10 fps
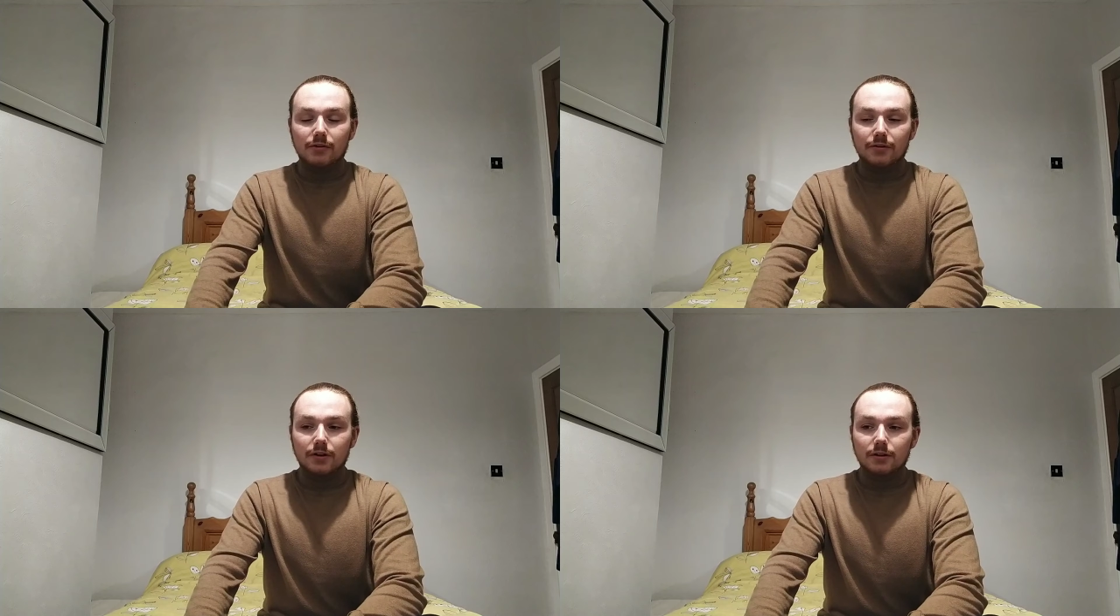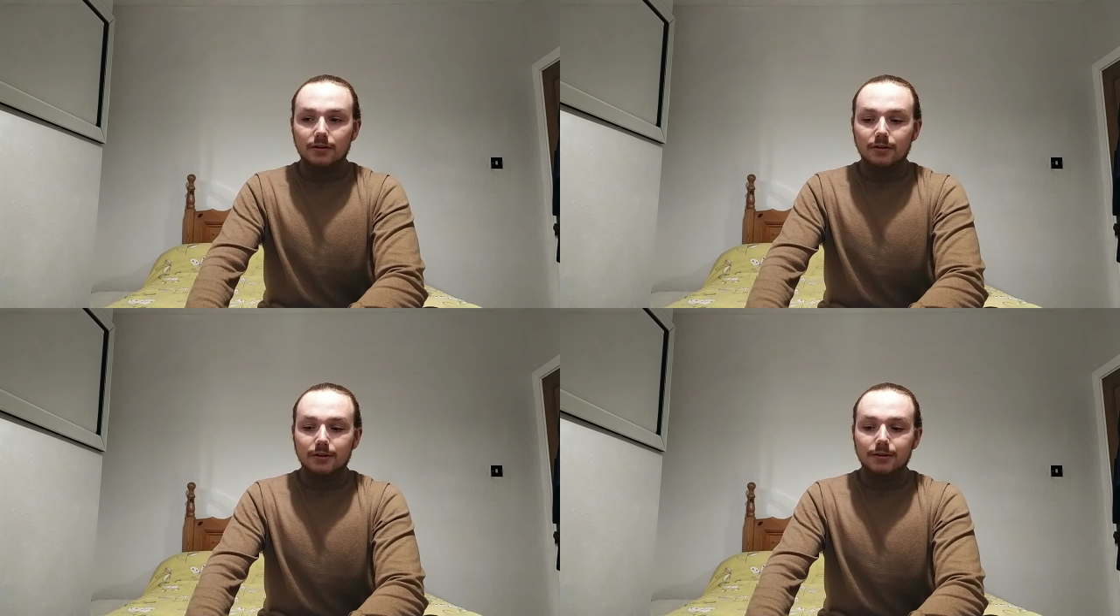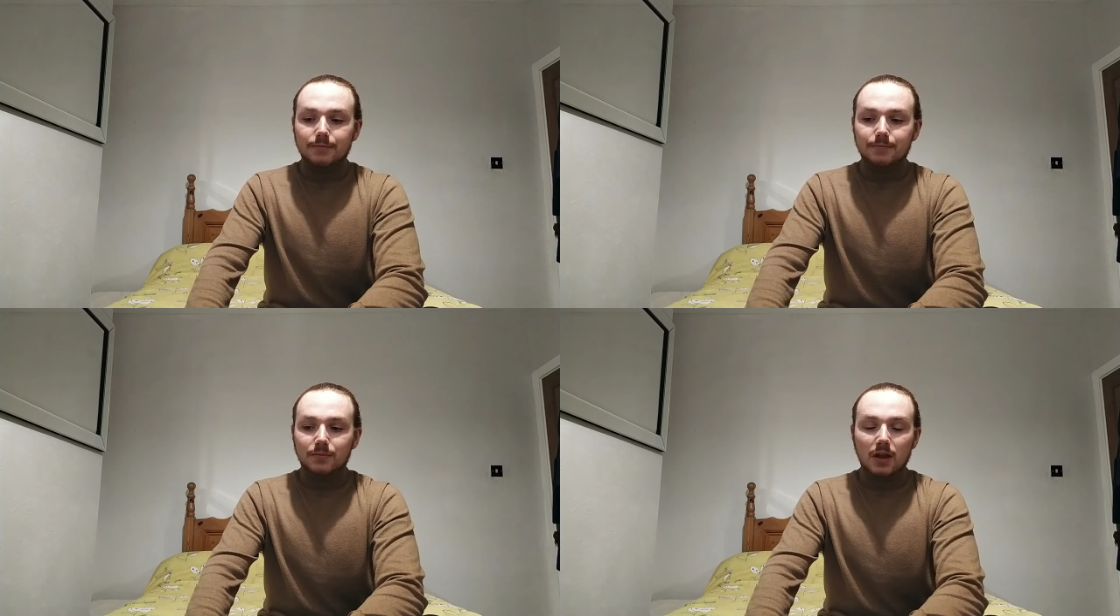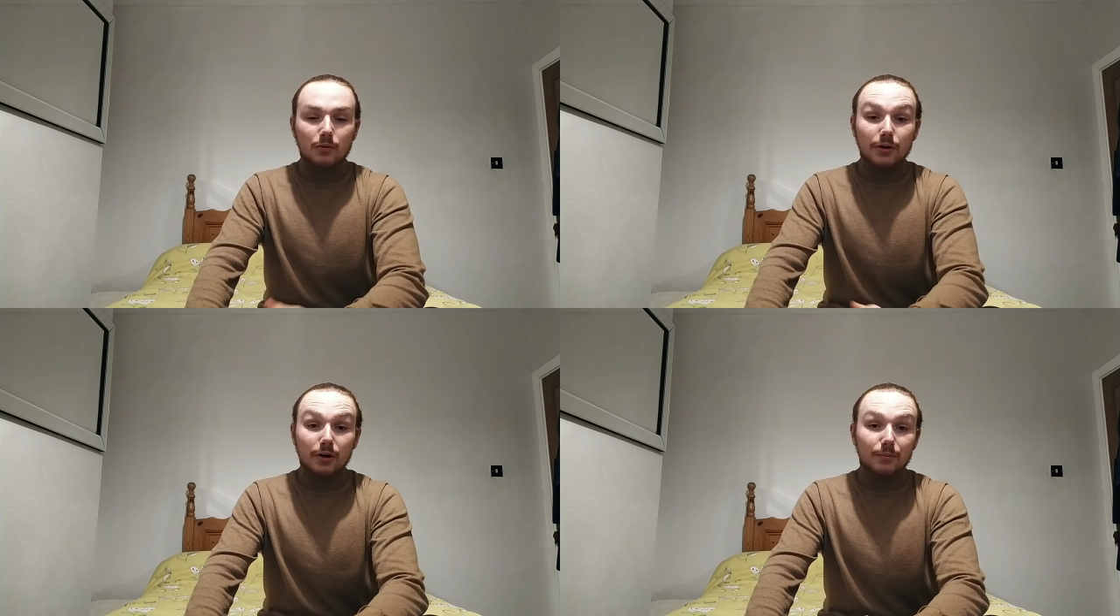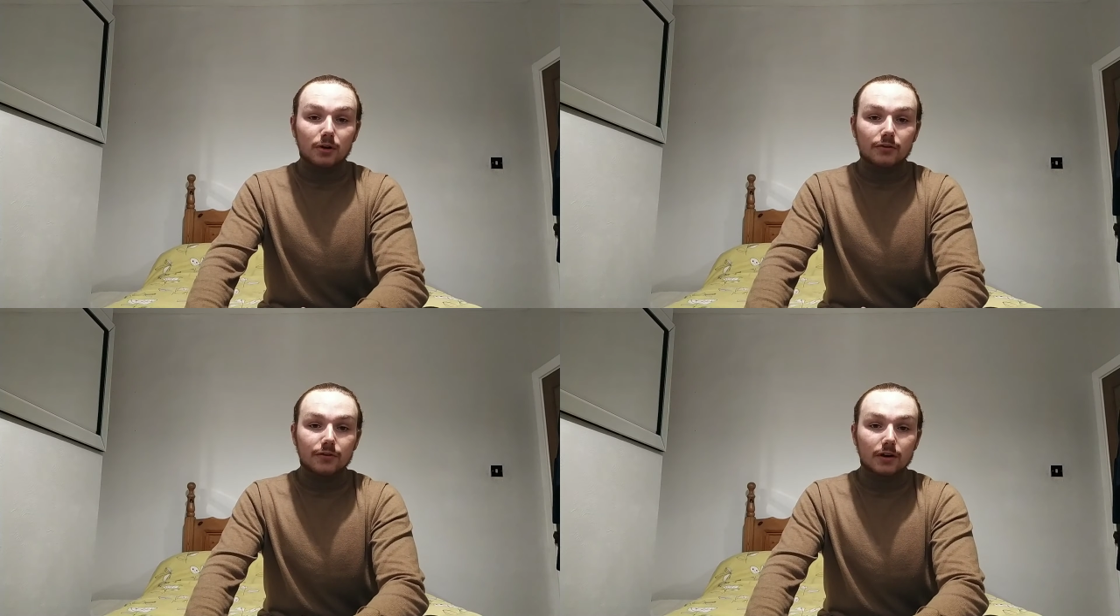I think. How we're not
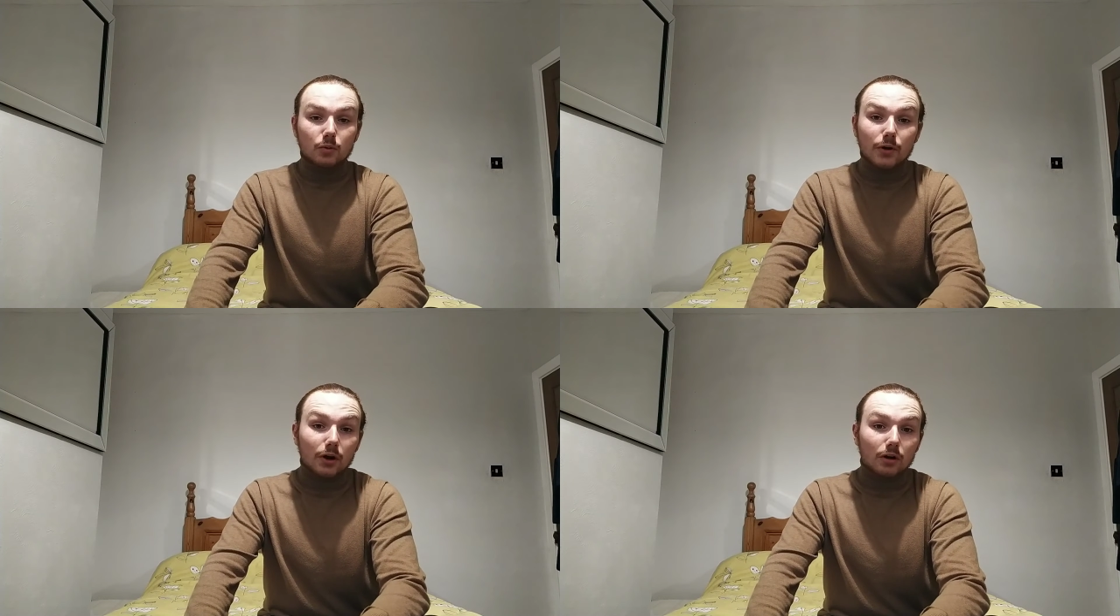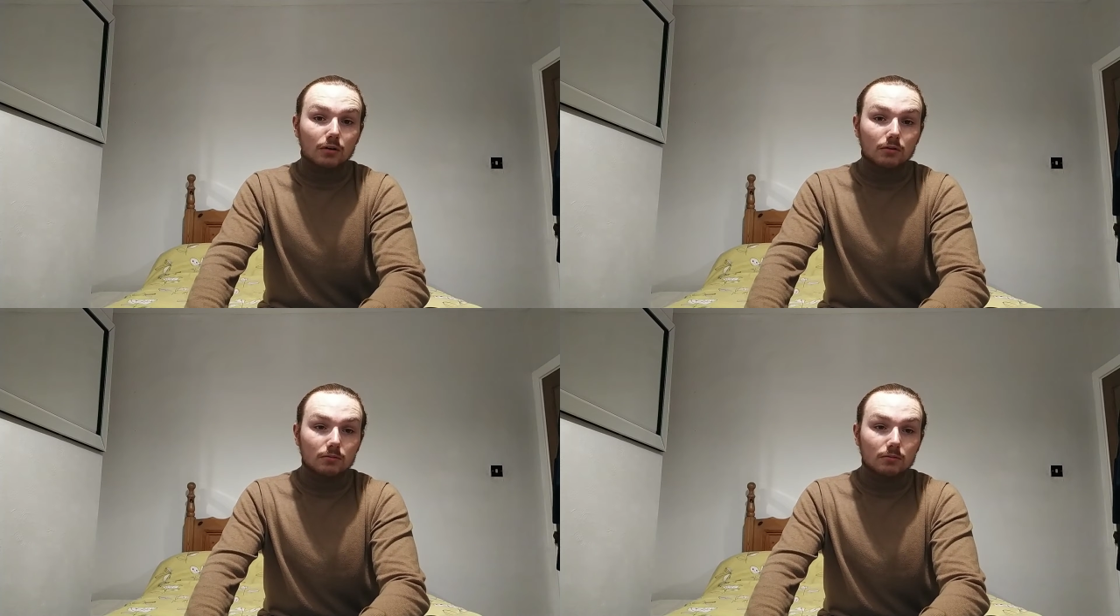perfect, we are